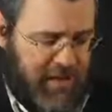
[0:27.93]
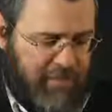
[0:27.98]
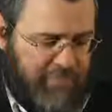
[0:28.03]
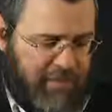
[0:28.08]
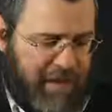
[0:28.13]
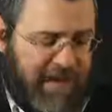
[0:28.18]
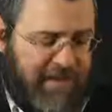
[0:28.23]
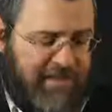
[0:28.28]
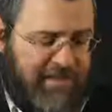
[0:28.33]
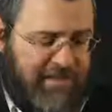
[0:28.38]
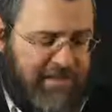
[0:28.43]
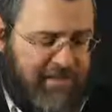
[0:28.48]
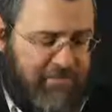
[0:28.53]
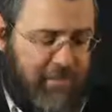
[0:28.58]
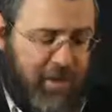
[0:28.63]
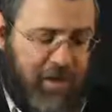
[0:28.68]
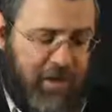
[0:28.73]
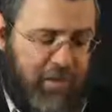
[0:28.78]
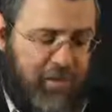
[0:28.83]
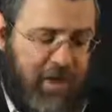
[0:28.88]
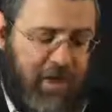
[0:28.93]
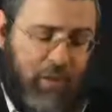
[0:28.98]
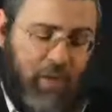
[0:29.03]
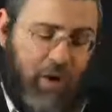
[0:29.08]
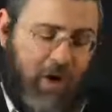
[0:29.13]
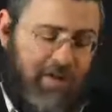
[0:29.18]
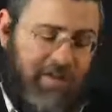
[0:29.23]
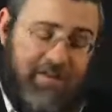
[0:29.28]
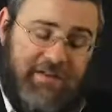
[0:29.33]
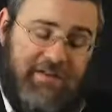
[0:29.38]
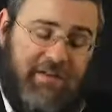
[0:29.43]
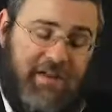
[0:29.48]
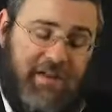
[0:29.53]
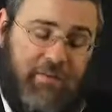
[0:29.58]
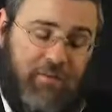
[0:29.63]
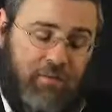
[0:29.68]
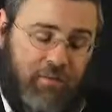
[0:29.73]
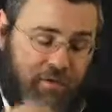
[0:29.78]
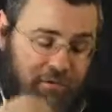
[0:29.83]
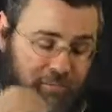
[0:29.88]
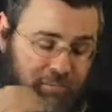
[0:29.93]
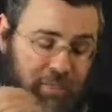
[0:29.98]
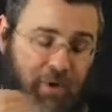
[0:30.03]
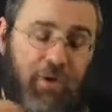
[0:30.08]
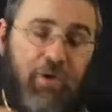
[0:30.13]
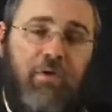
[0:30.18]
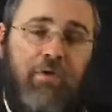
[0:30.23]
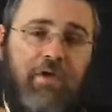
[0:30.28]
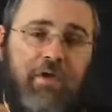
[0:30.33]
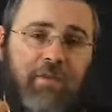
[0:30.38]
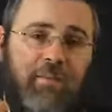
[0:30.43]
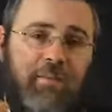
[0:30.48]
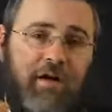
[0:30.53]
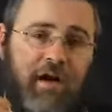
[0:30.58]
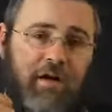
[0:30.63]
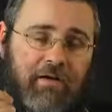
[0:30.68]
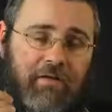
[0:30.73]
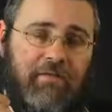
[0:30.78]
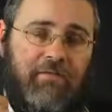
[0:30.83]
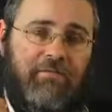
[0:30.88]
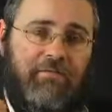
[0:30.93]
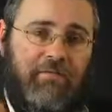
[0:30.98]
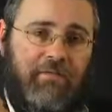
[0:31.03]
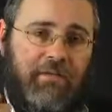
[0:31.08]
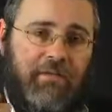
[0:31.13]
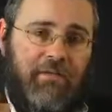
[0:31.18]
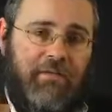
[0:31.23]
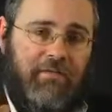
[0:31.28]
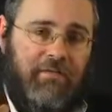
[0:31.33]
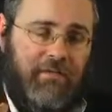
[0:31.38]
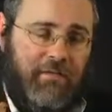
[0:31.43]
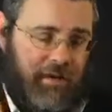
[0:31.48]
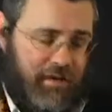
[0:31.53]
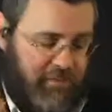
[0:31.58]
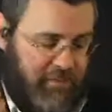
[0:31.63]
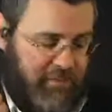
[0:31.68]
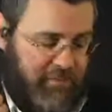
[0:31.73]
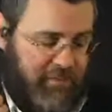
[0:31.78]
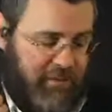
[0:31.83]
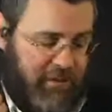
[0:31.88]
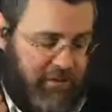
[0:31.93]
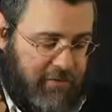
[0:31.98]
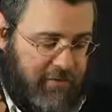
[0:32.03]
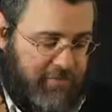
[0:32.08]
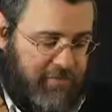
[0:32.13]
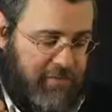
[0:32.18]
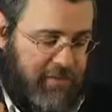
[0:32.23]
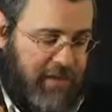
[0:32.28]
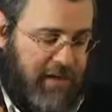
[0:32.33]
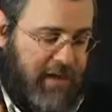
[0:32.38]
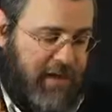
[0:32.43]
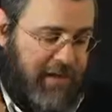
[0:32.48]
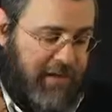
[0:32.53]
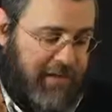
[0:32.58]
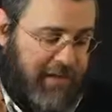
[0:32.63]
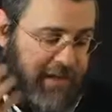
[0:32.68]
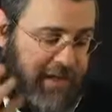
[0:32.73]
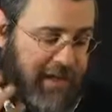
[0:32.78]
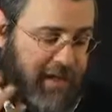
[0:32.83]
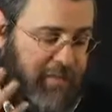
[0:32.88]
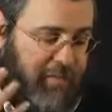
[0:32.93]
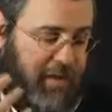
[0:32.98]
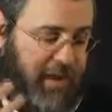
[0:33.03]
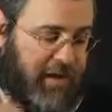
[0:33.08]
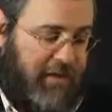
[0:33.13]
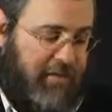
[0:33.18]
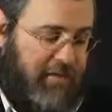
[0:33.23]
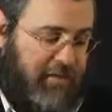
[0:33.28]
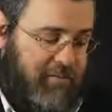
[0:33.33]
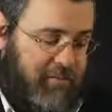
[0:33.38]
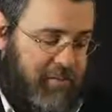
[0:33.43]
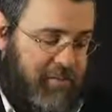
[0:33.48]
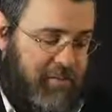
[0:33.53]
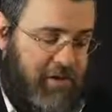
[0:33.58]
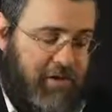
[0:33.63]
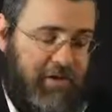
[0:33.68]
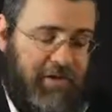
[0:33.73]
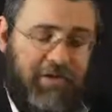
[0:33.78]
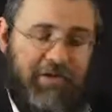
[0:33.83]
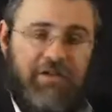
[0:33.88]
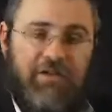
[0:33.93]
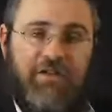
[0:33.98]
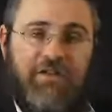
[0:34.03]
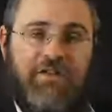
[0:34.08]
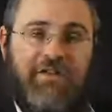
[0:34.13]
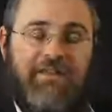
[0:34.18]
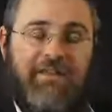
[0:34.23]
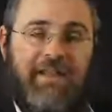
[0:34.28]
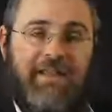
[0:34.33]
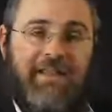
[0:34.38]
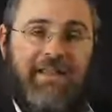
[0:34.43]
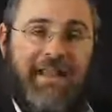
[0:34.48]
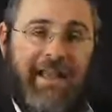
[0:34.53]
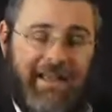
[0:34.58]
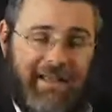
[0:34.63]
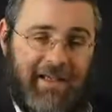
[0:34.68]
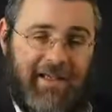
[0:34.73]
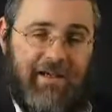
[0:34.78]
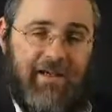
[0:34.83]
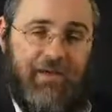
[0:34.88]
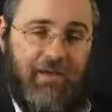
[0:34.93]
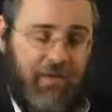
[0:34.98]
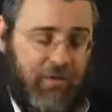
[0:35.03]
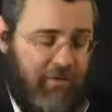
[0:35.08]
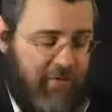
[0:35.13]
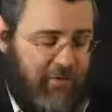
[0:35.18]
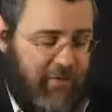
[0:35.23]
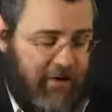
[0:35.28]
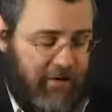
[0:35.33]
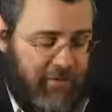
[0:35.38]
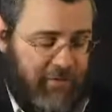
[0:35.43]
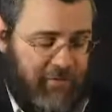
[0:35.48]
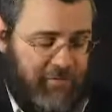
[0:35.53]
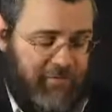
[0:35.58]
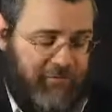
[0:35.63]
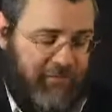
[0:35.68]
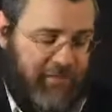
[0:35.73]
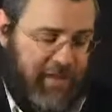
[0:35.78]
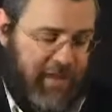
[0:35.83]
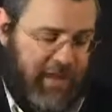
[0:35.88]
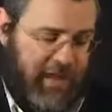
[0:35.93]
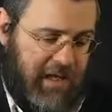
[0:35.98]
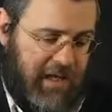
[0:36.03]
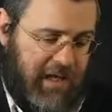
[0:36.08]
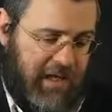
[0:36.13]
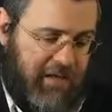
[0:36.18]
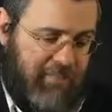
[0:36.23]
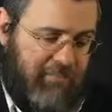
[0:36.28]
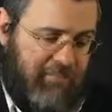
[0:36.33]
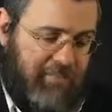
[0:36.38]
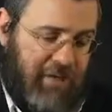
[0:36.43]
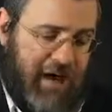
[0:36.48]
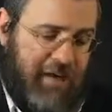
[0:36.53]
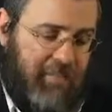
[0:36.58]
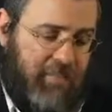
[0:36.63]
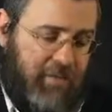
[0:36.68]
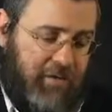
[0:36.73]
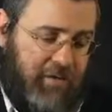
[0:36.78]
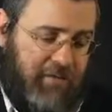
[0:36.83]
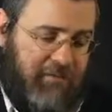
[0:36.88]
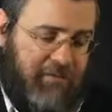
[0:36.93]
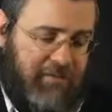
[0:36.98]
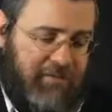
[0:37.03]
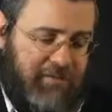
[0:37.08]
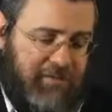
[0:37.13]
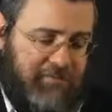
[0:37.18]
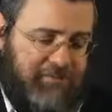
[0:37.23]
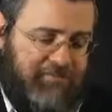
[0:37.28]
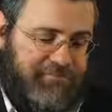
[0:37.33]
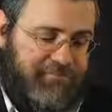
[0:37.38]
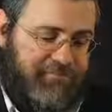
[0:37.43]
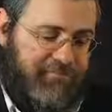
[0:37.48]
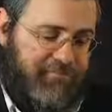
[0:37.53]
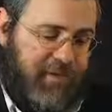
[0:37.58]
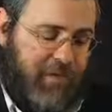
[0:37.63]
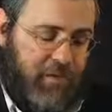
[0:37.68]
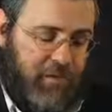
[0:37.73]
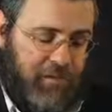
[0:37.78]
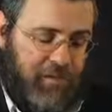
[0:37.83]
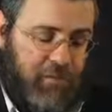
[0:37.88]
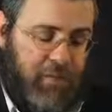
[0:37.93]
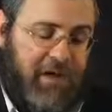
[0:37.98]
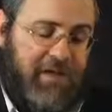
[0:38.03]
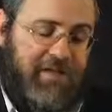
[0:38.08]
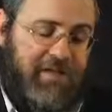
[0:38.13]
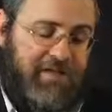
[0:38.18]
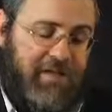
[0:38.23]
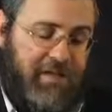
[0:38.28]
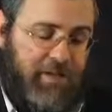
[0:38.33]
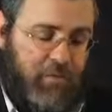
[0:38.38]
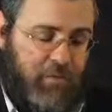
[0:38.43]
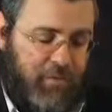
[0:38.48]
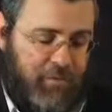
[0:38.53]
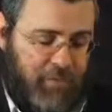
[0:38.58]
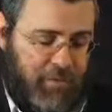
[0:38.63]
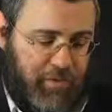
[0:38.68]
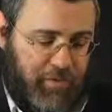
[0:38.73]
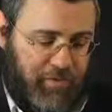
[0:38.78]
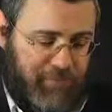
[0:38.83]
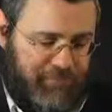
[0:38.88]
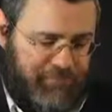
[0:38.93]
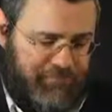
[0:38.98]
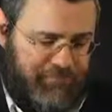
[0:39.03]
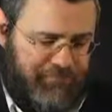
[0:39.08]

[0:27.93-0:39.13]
Maksiv Bo el Paro, why does it say the word Bo el Paro, come to Pharaoh? Lech el Paro mebayle should have said Lech, go to Pharaoh. My boy. So why does it say the word boy?